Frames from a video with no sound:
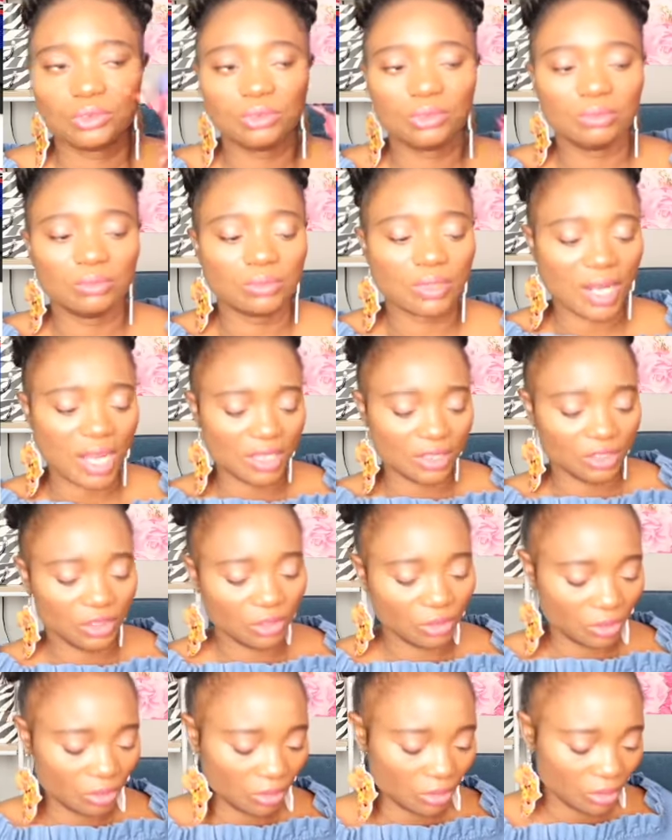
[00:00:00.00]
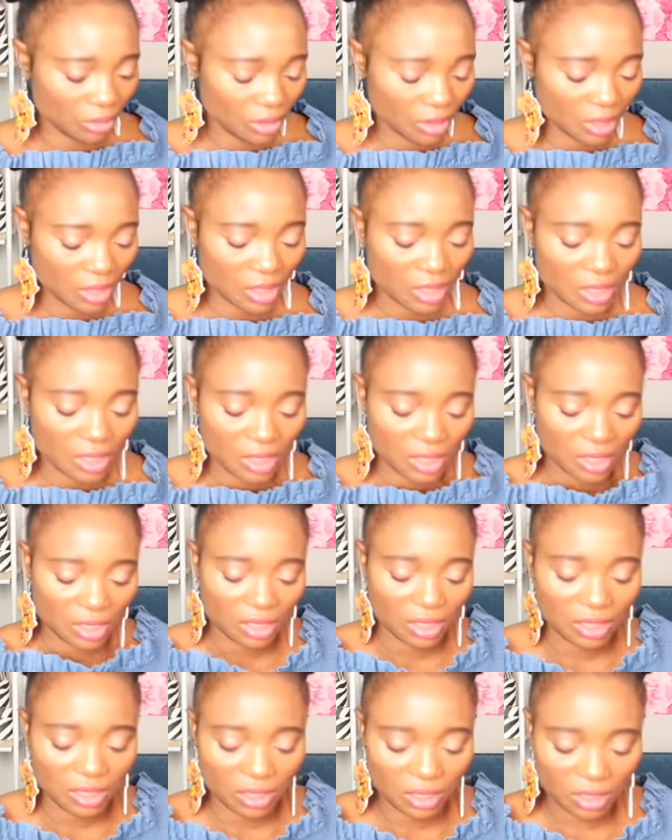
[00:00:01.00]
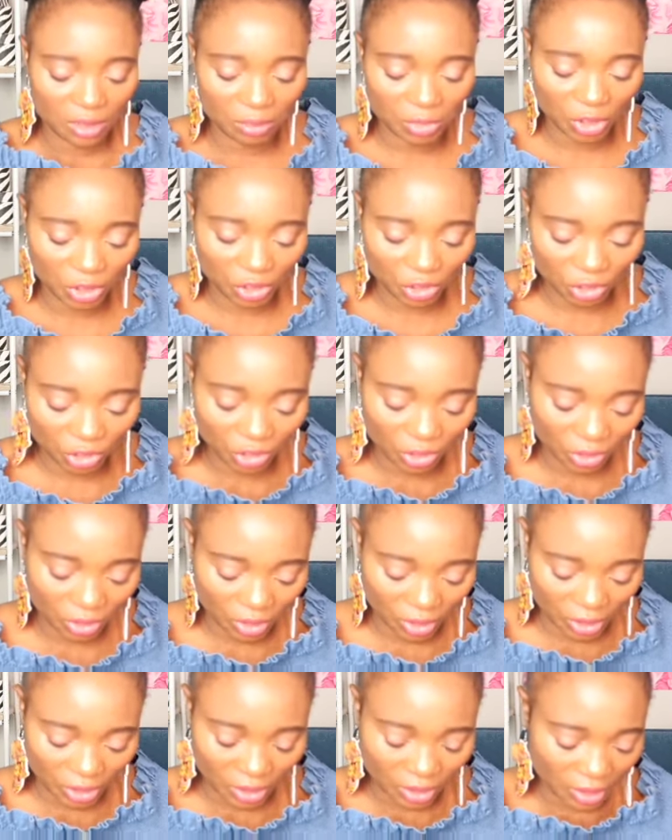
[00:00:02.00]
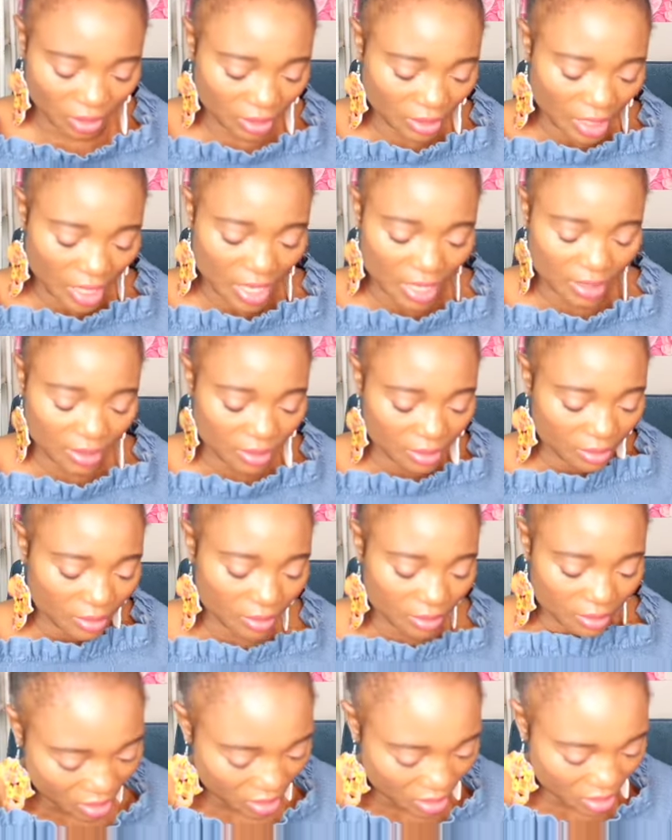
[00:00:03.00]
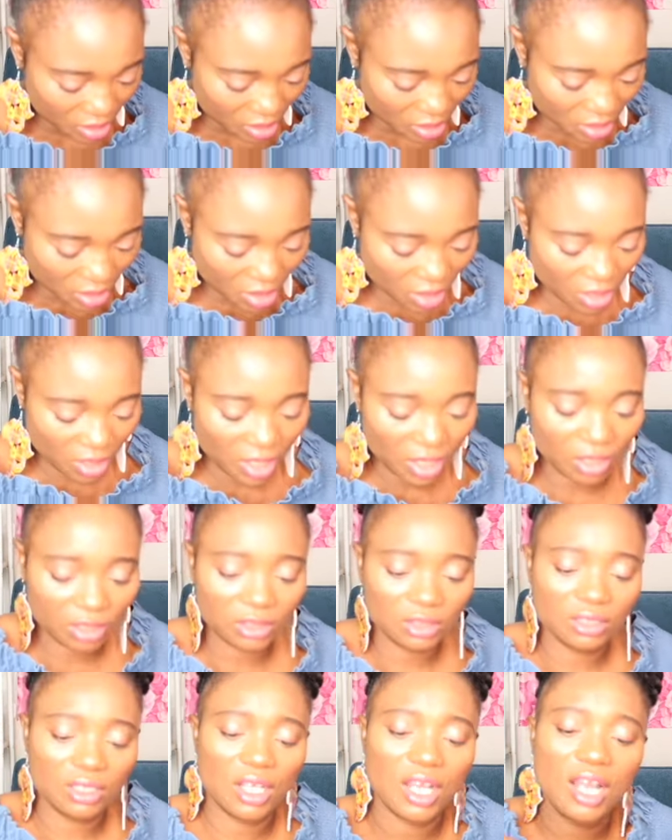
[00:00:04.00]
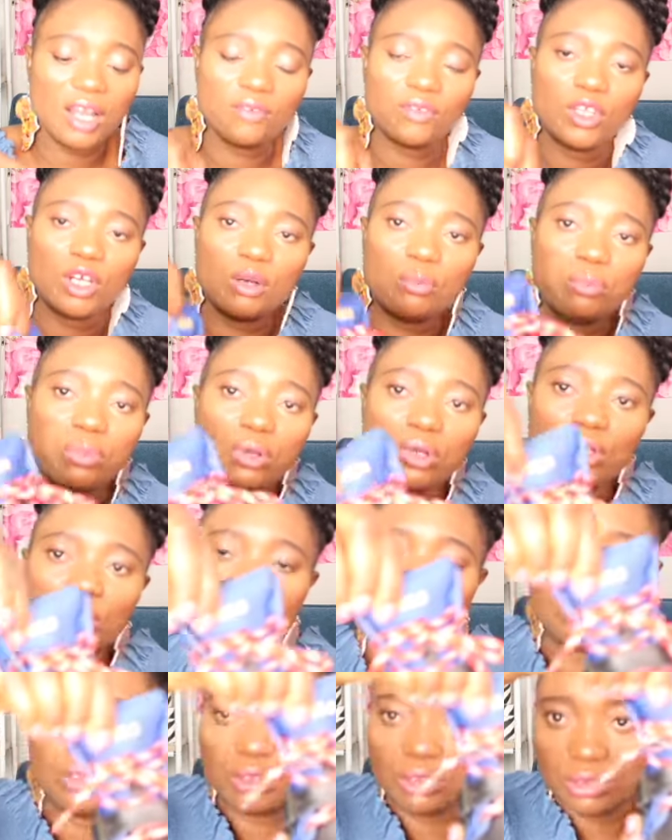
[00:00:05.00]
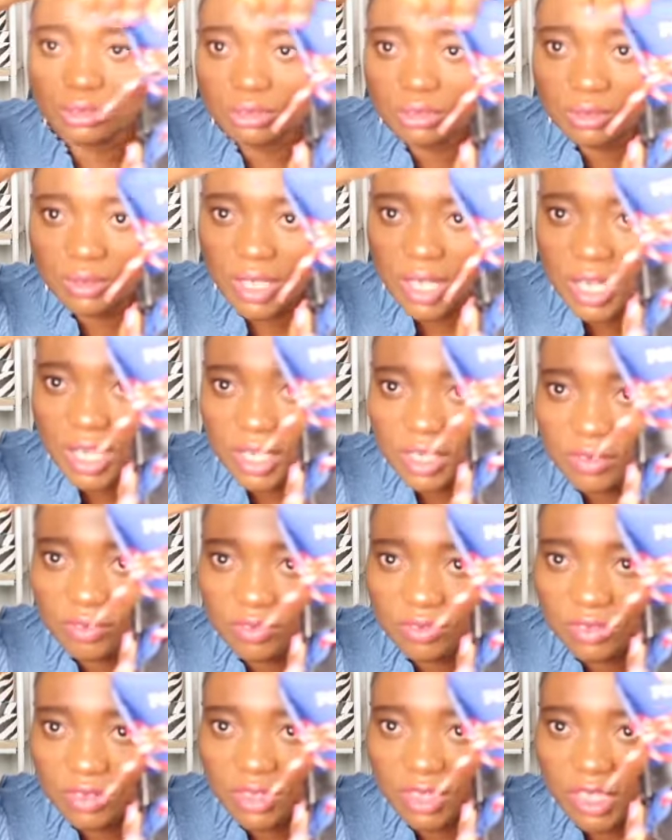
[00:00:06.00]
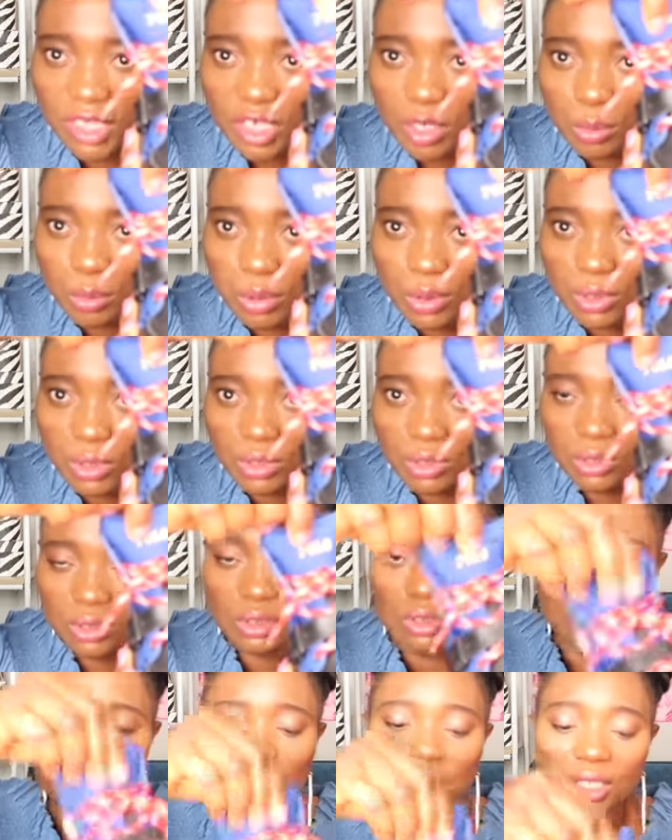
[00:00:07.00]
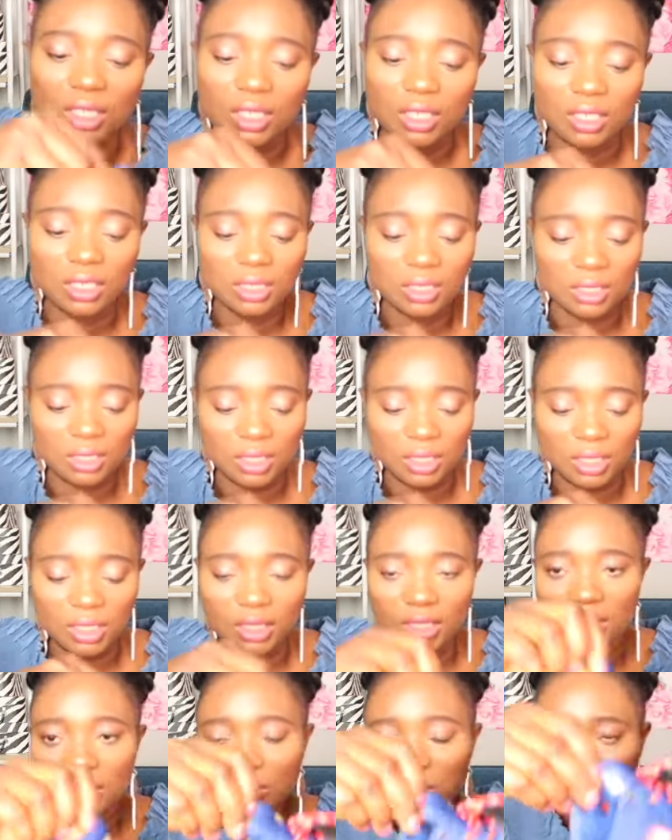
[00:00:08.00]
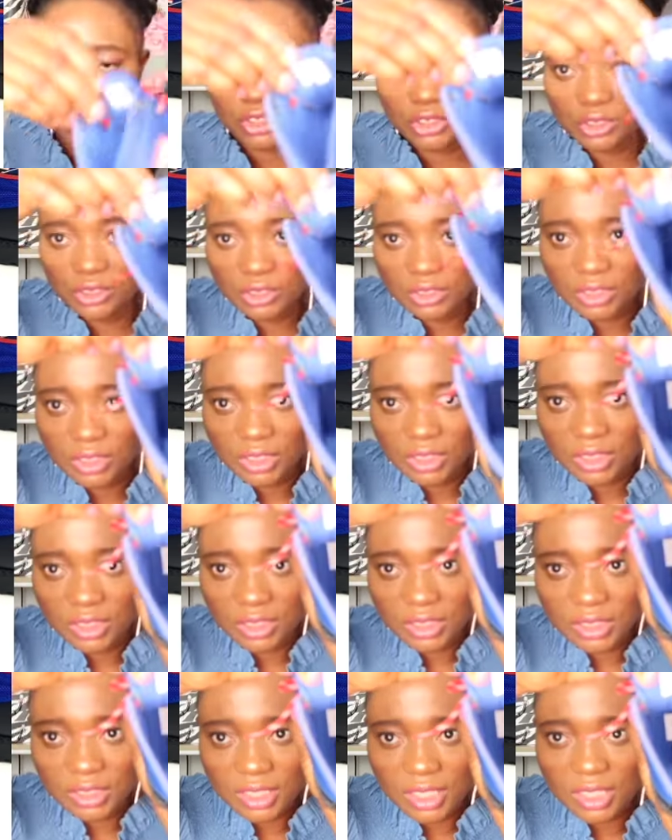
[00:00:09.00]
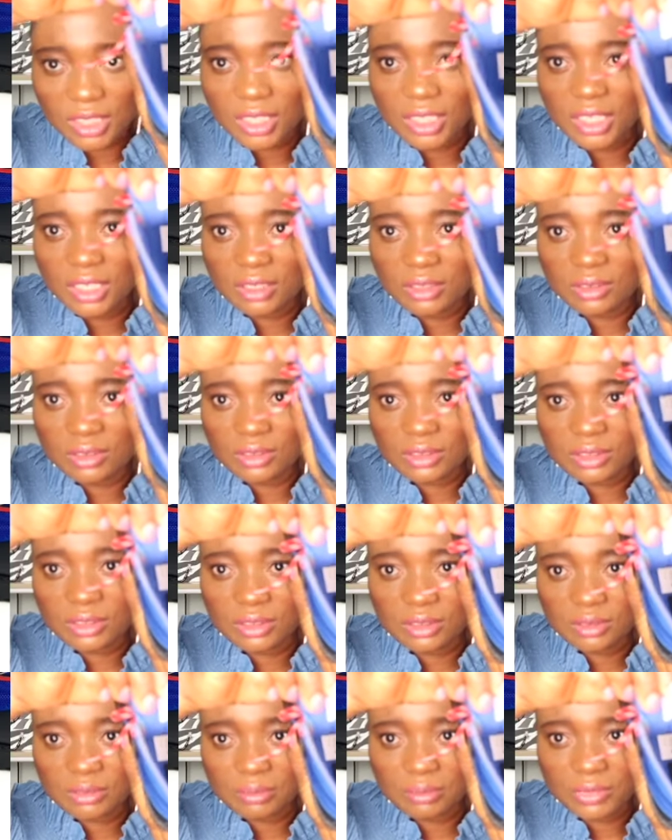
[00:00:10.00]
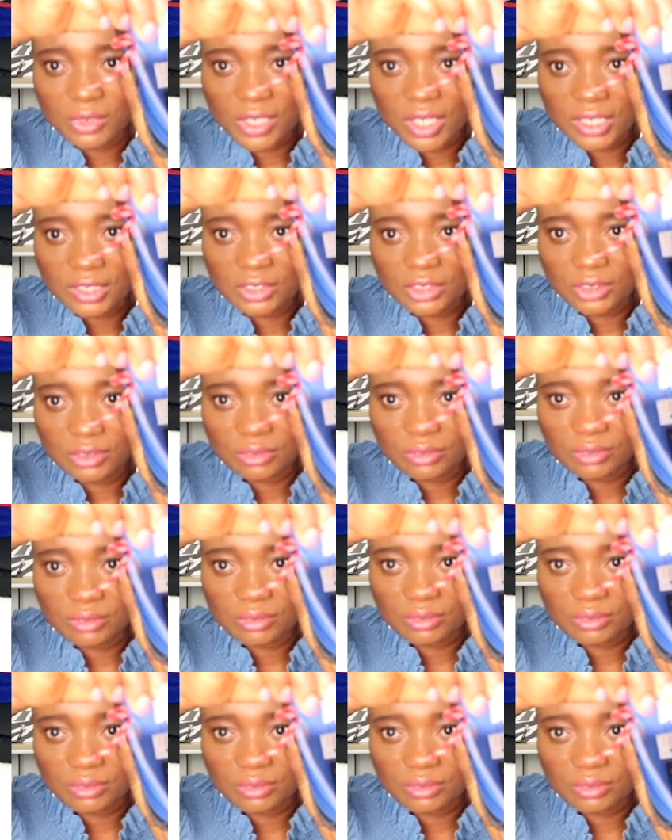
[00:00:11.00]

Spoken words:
look brand new. Let me show you the inside. Oh, you also have the polo logo right at the front here. Polo. And let me show you the inside. It looks brand new.